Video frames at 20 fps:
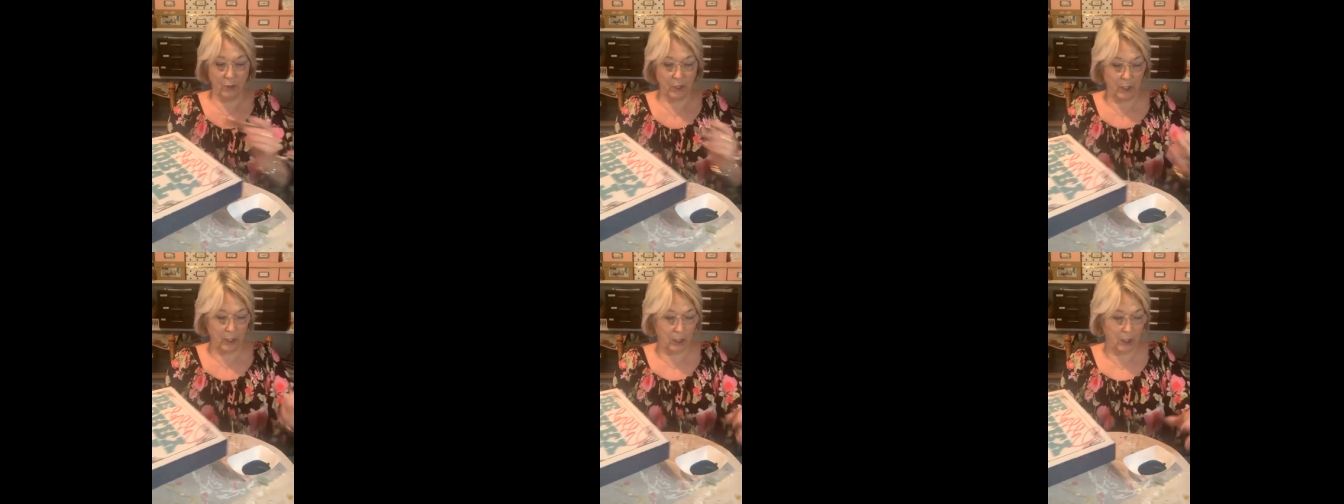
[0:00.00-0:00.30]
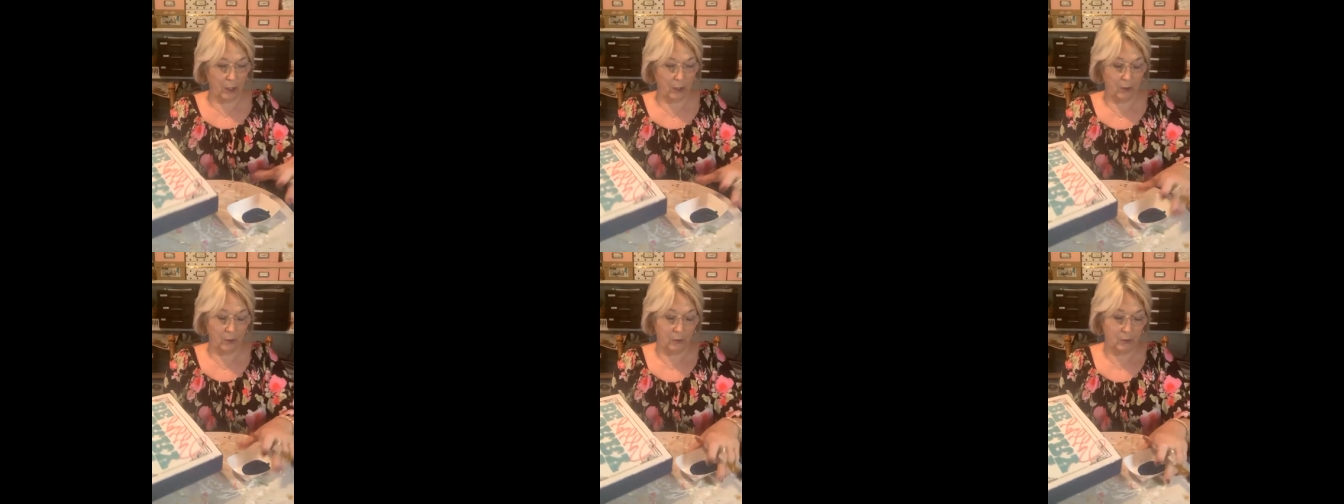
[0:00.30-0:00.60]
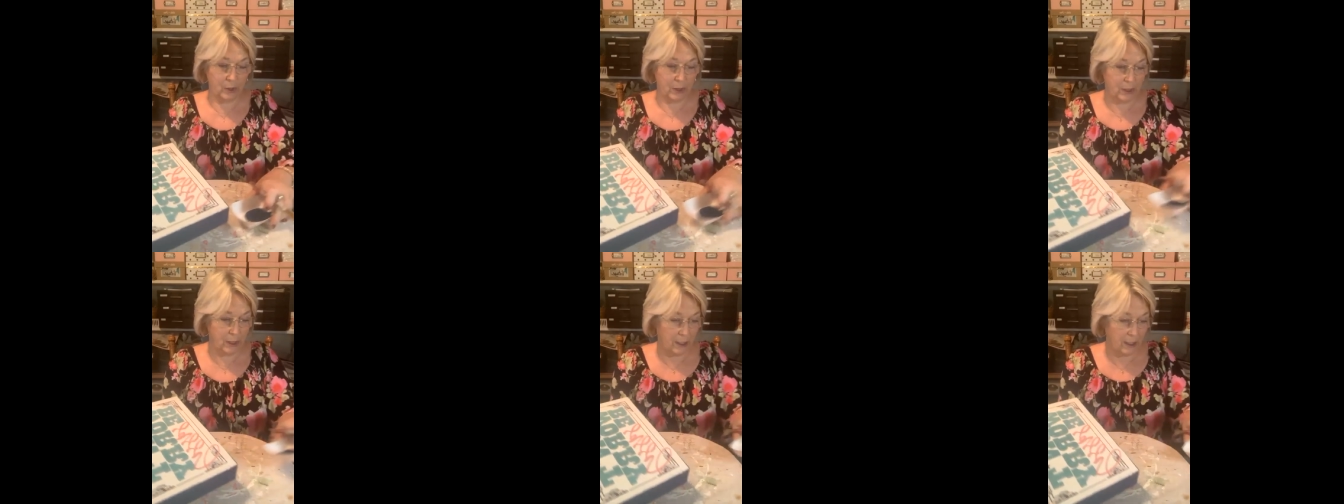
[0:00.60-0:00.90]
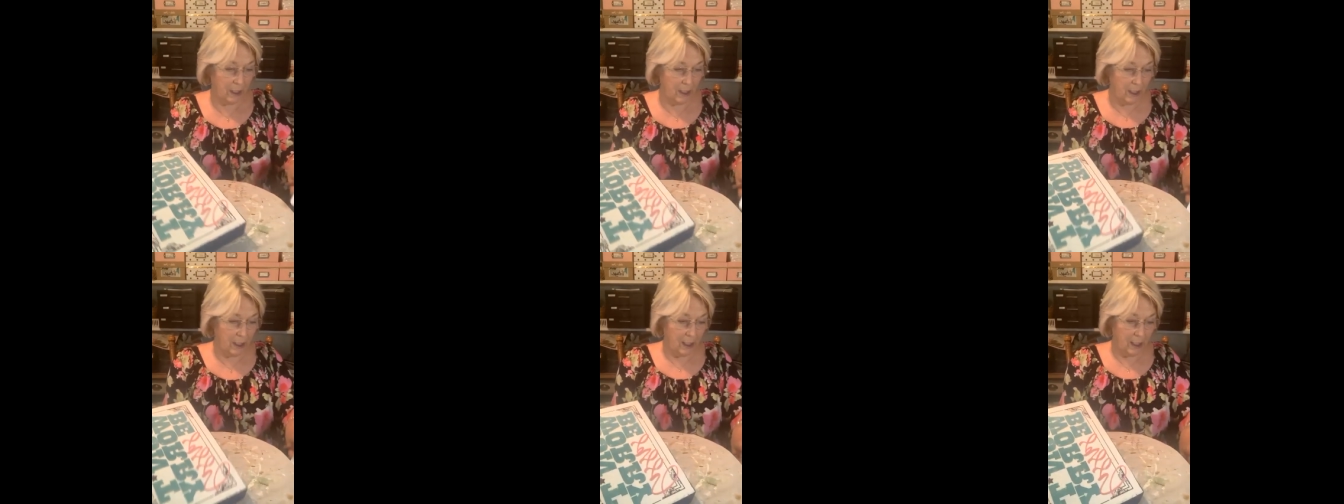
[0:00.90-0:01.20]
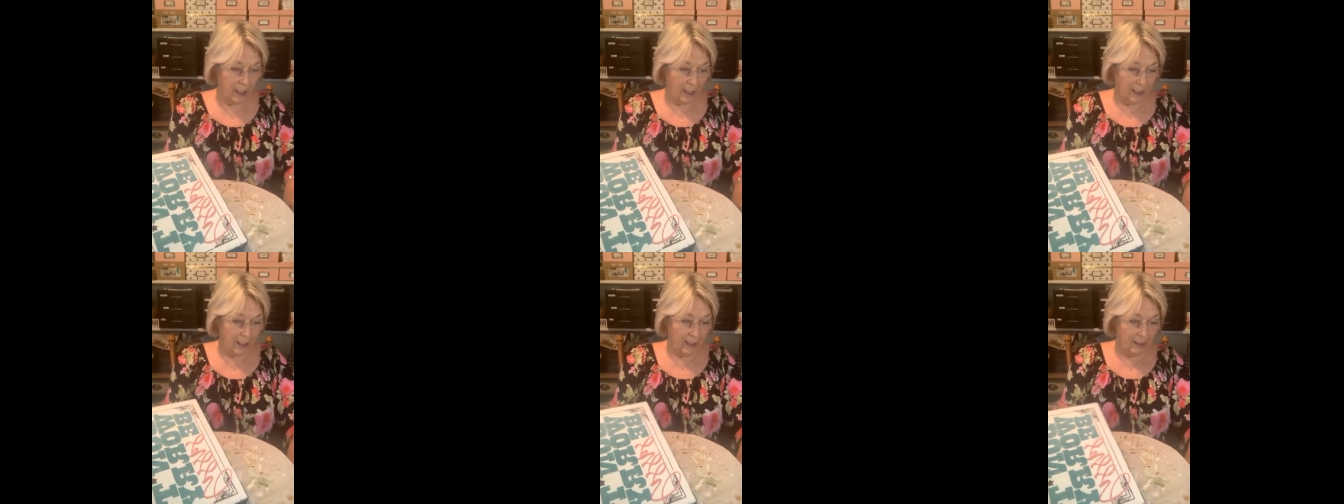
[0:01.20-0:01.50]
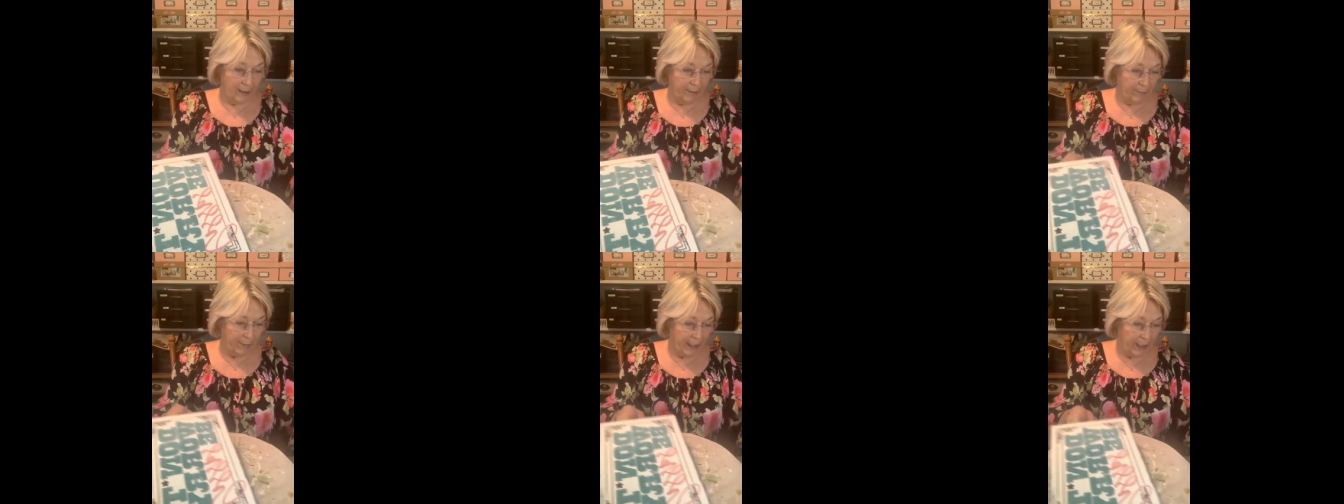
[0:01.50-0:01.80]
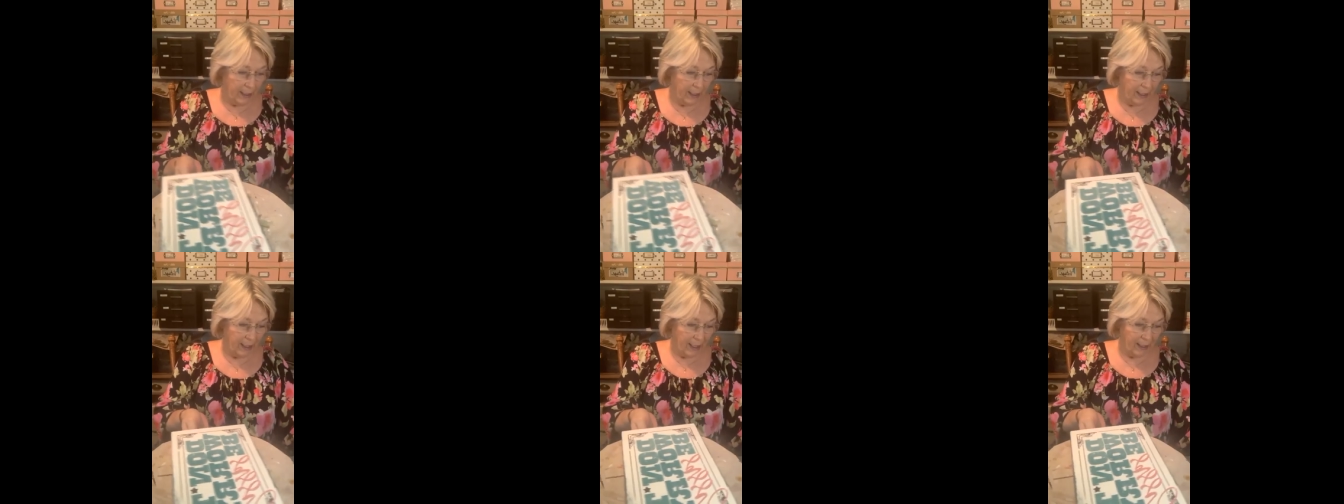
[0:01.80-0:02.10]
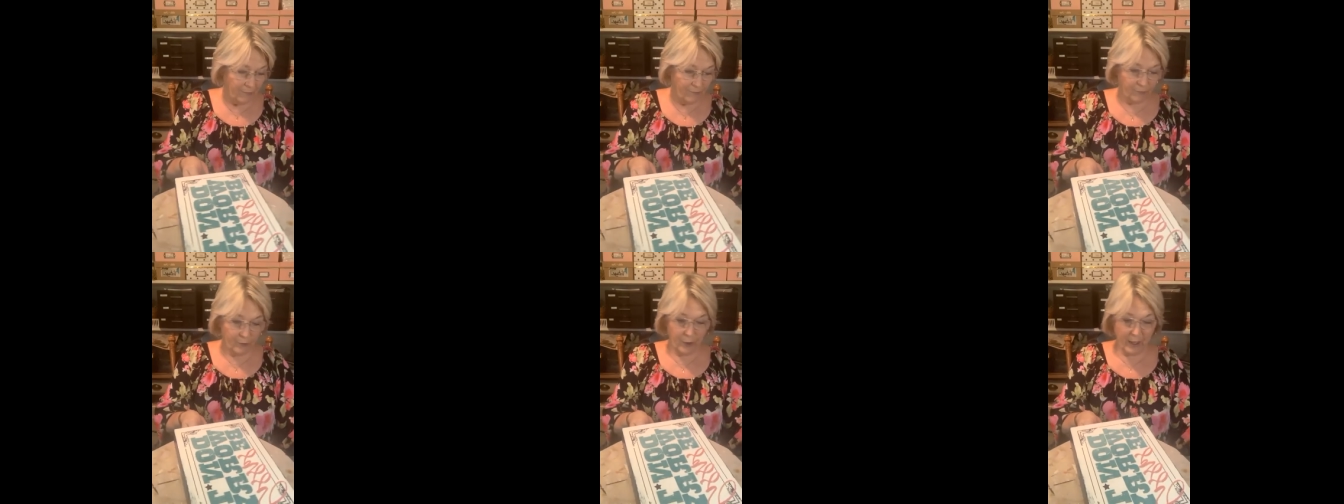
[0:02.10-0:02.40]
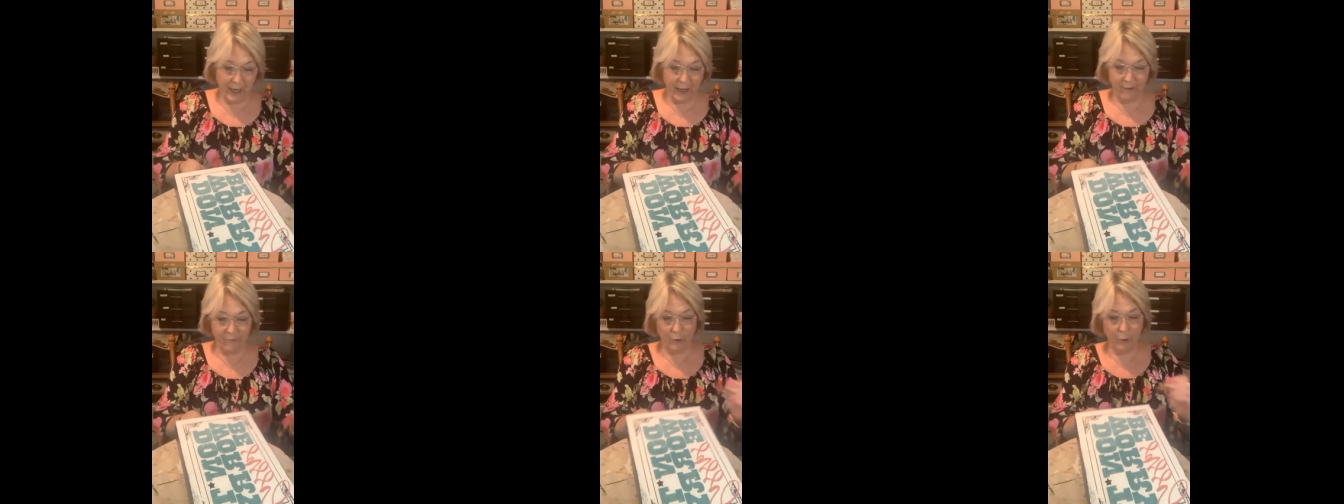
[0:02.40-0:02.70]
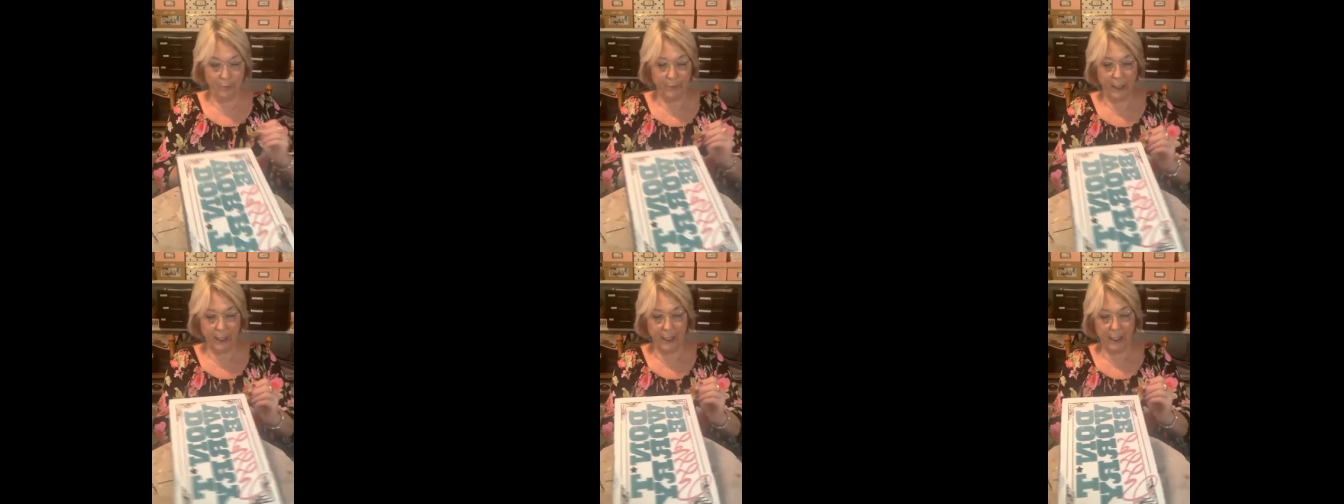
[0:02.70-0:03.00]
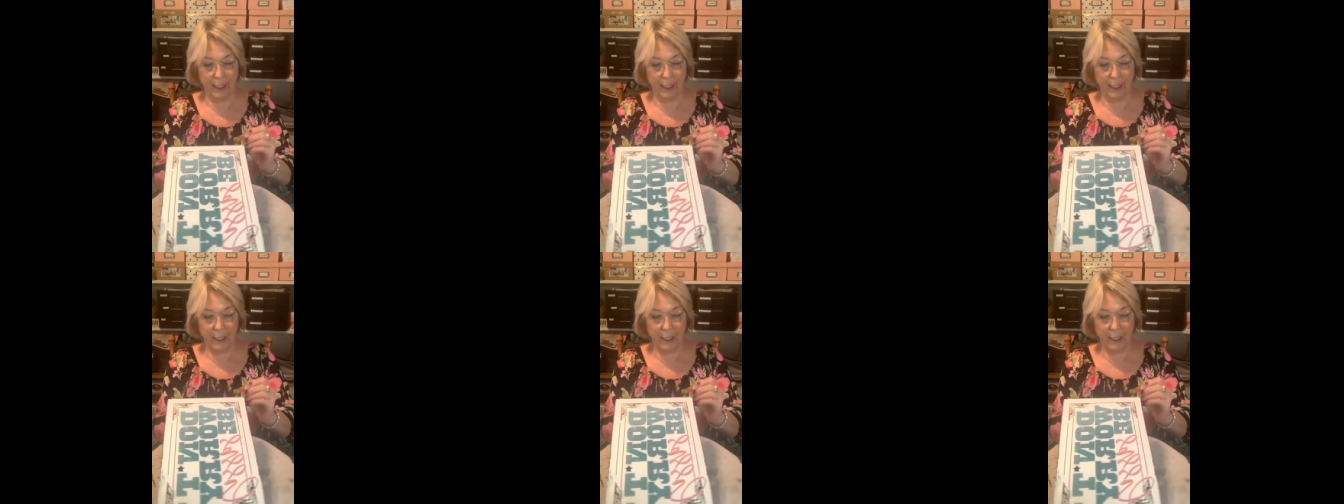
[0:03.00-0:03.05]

You can use, I'm forever